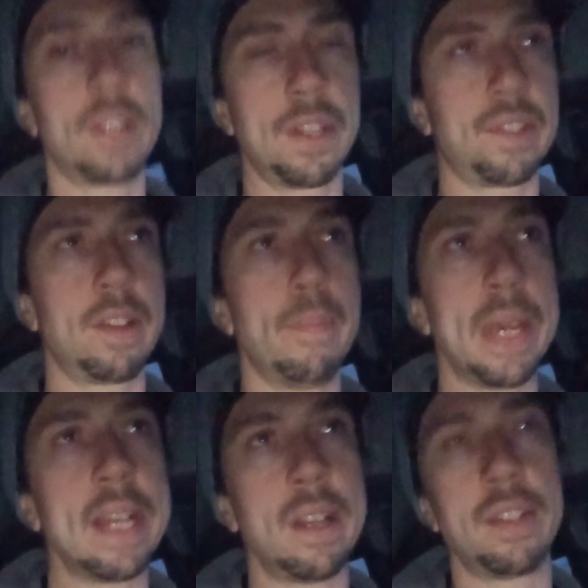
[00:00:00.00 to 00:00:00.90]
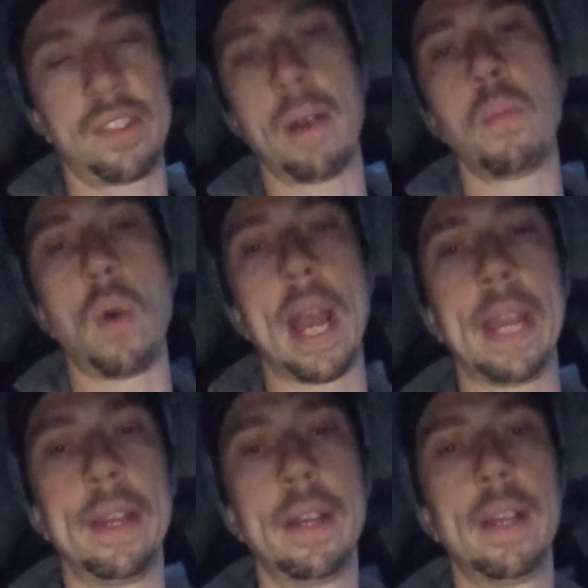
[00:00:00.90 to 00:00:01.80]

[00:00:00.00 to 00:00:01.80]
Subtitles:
this to be some way.